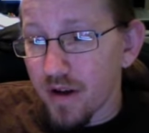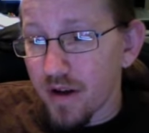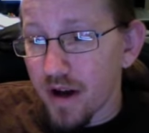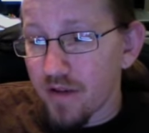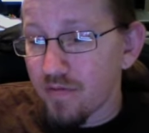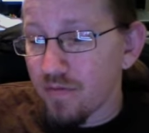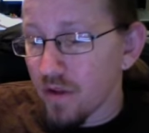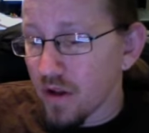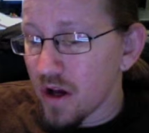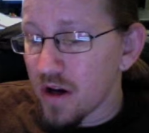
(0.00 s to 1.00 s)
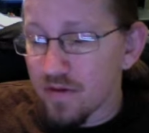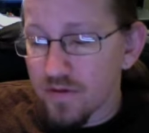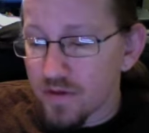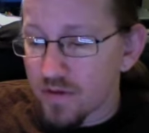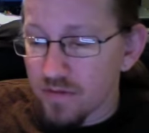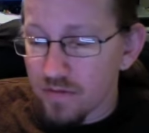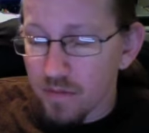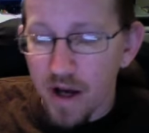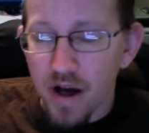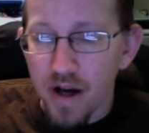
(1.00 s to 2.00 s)
I've loved
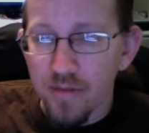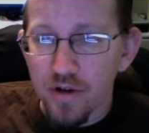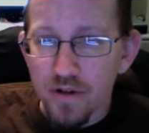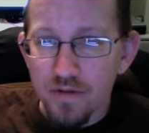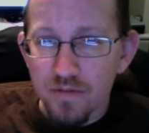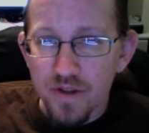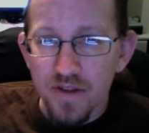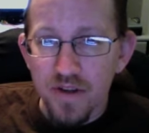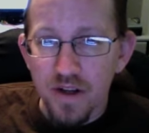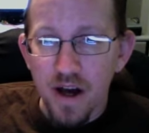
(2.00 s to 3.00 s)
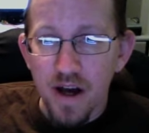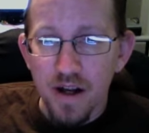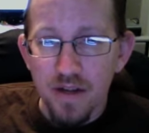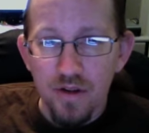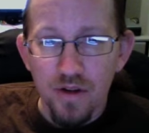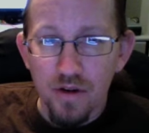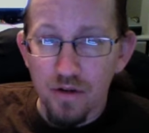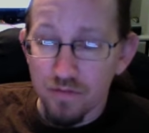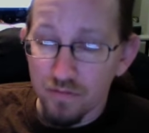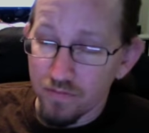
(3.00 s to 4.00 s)
my iBook since I got it, even
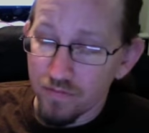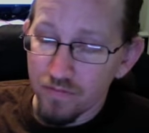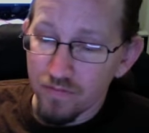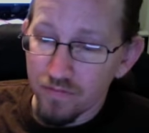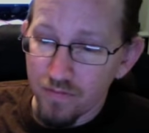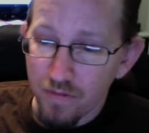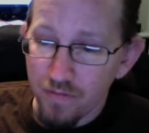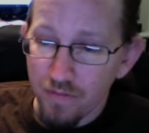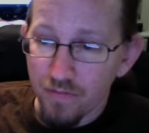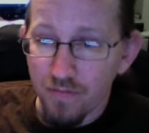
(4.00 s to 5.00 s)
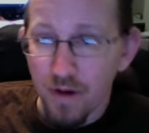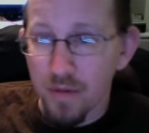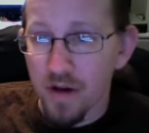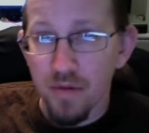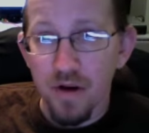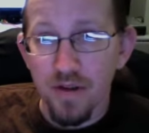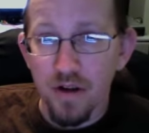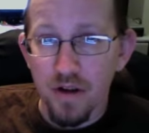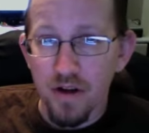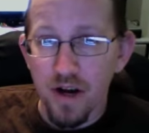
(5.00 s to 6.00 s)
though about
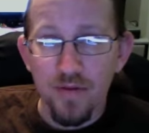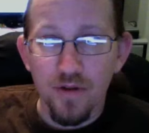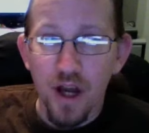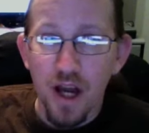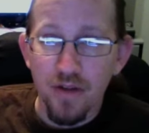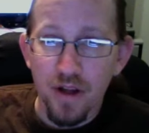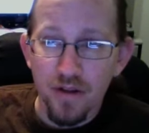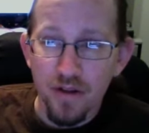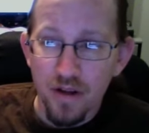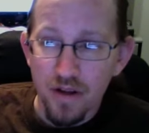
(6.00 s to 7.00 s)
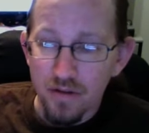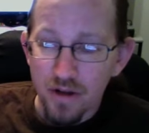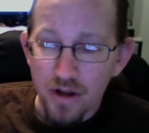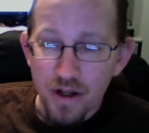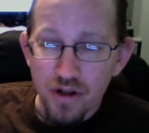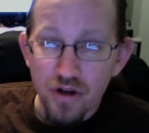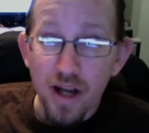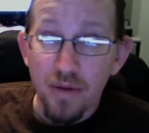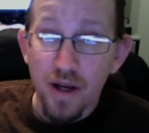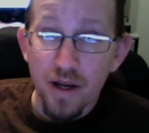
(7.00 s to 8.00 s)
a year after having it, the
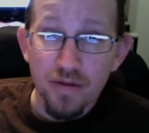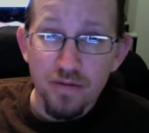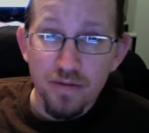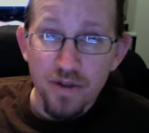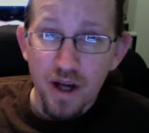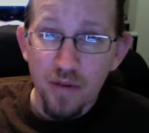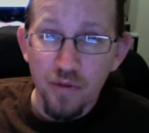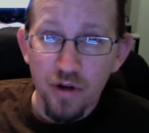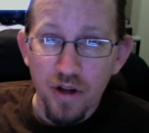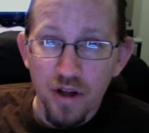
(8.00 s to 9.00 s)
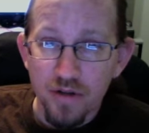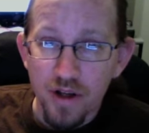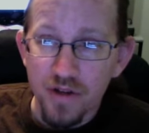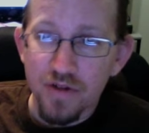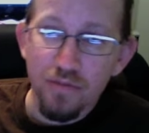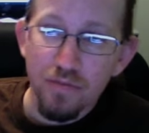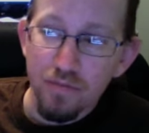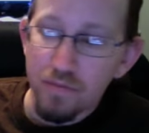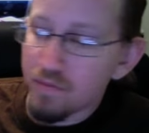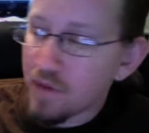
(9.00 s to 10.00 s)
trackpad stopped working. I just
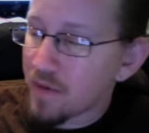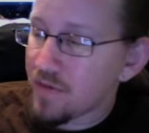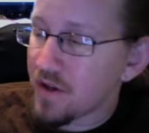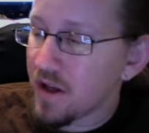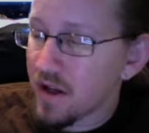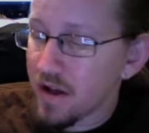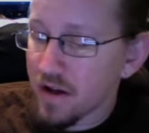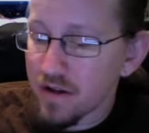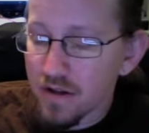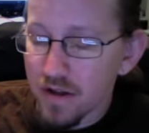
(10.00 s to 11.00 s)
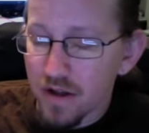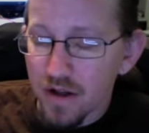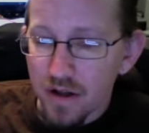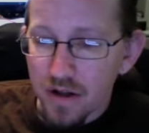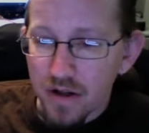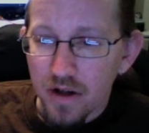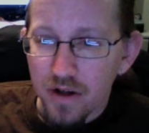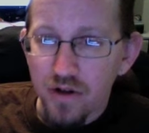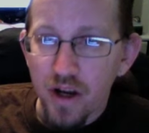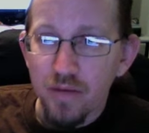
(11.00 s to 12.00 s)
popped in a
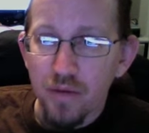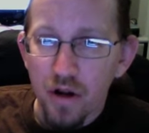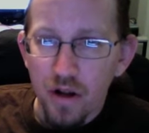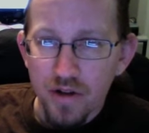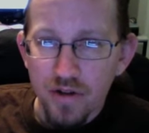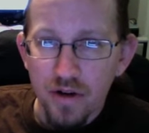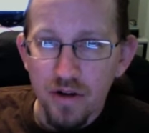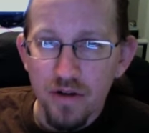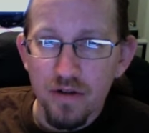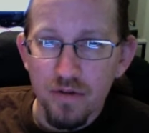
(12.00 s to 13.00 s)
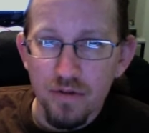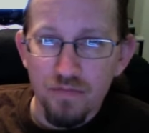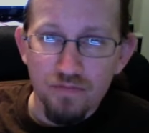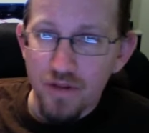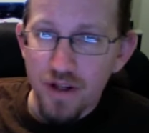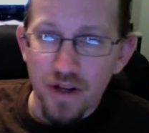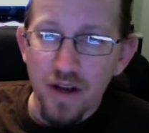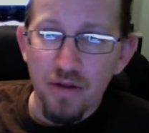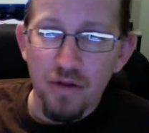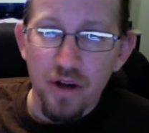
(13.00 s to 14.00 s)
trackball and it started, did it
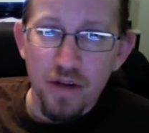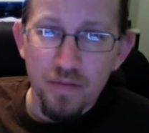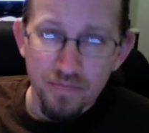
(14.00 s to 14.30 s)
that way.